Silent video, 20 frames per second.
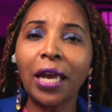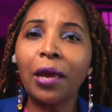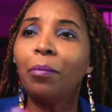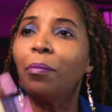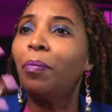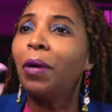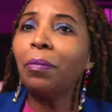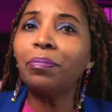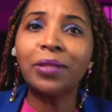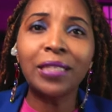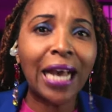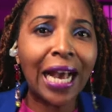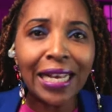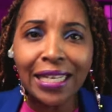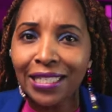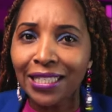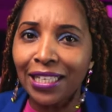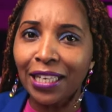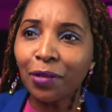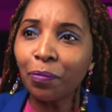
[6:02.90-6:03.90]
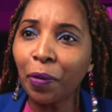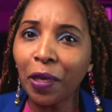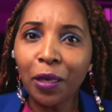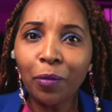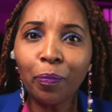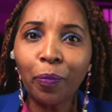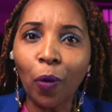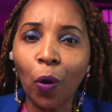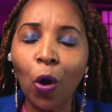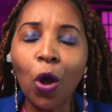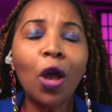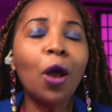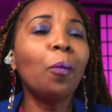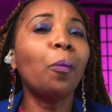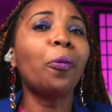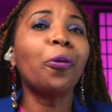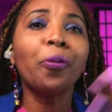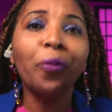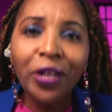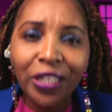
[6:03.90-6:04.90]
okay, baptizing people,
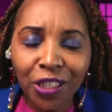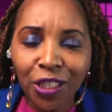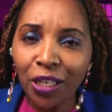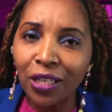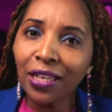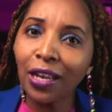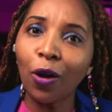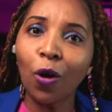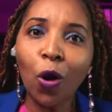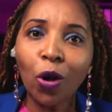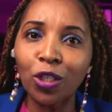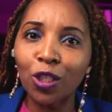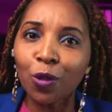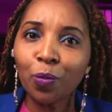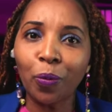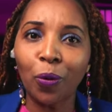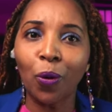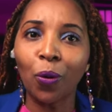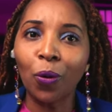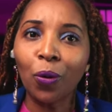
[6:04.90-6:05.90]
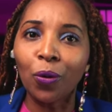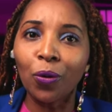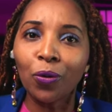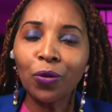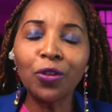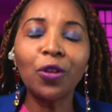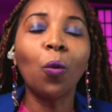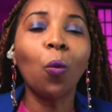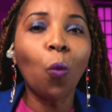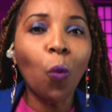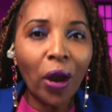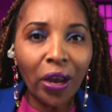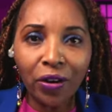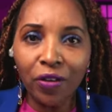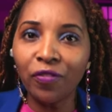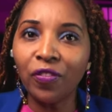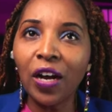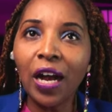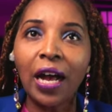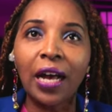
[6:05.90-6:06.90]
preaching the gospel, the
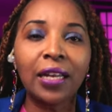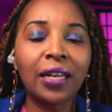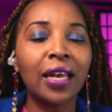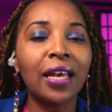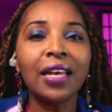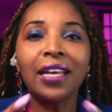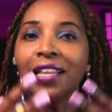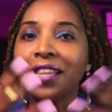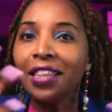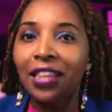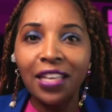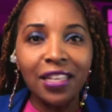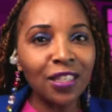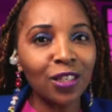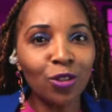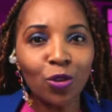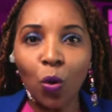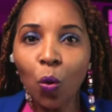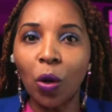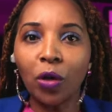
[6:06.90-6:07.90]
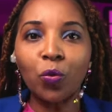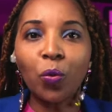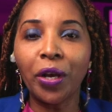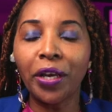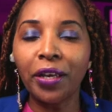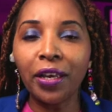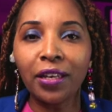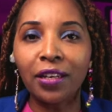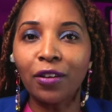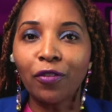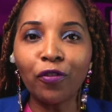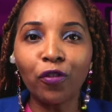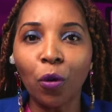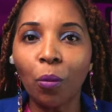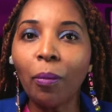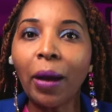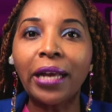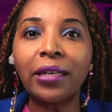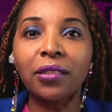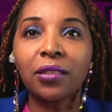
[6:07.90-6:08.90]
word of God. This is not what we're getting
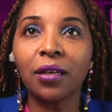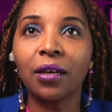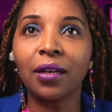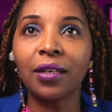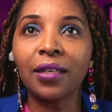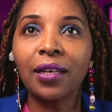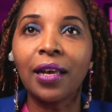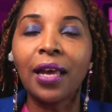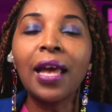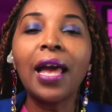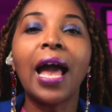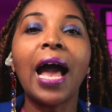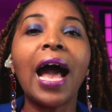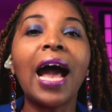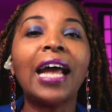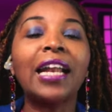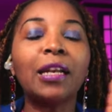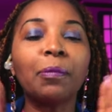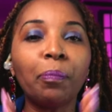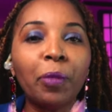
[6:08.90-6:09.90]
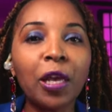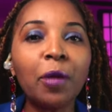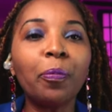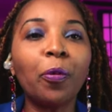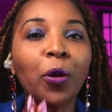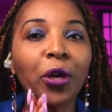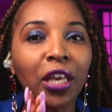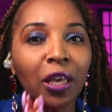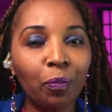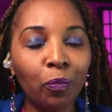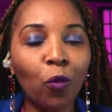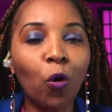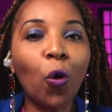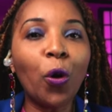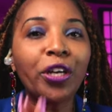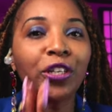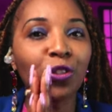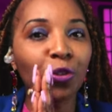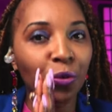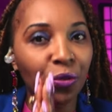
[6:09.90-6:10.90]
from Mike Todd. And people
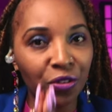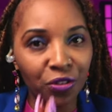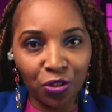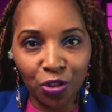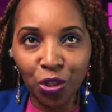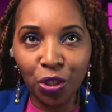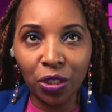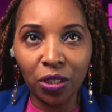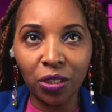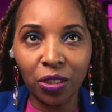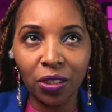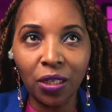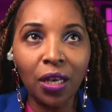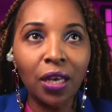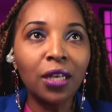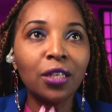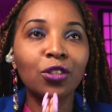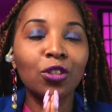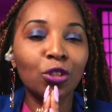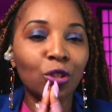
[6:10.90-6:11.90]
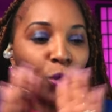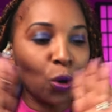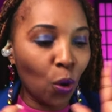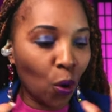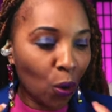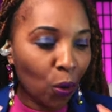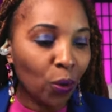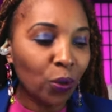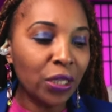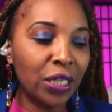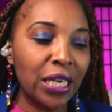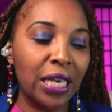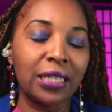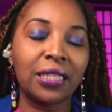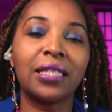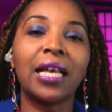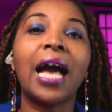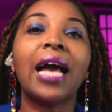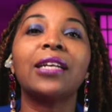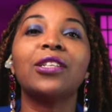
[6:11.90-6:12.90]
keep going to this church. So,
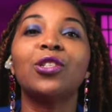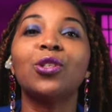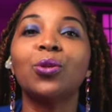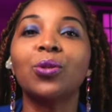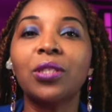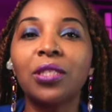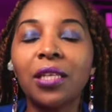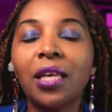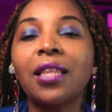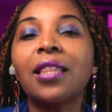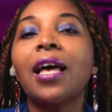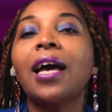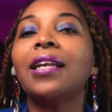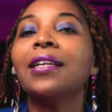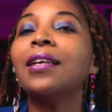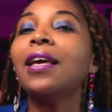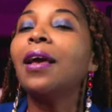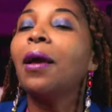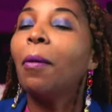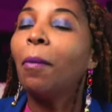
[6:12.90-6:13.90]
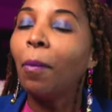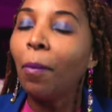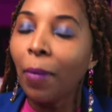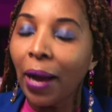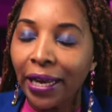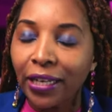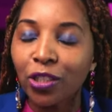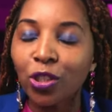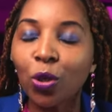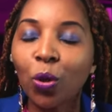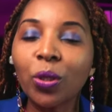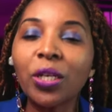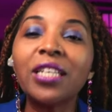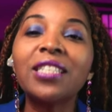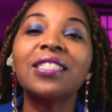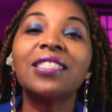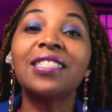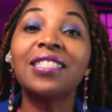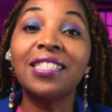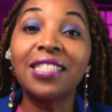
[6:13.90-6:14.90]
yes, I do say that Mike
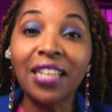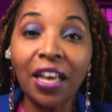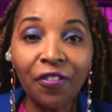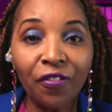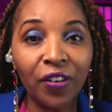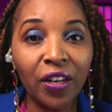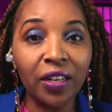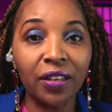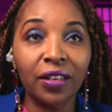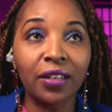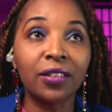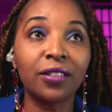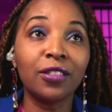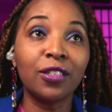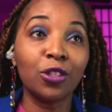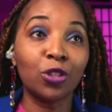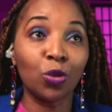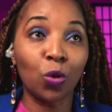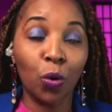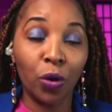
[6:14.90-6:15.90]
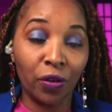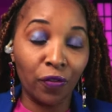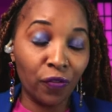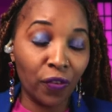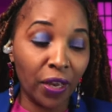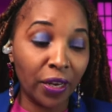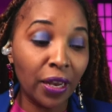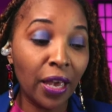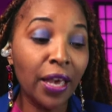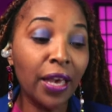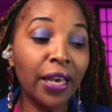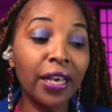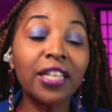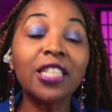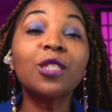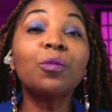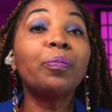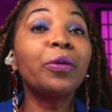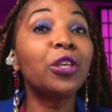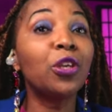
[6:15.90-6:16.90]
Todd is definitely disqualified.
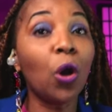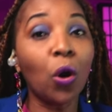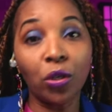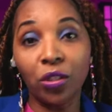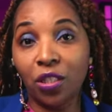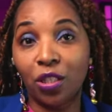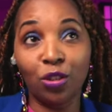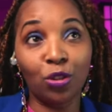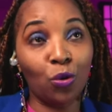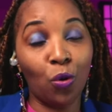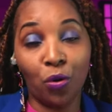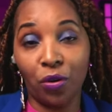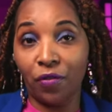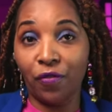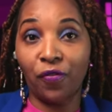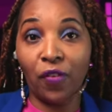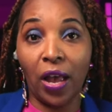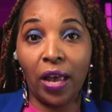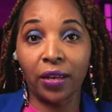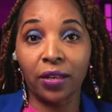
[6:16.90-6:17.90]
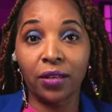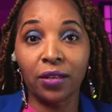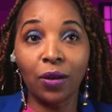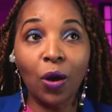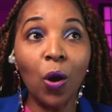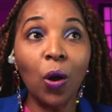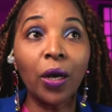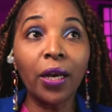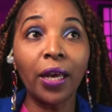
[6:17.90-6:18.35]
He's beyond disqualified.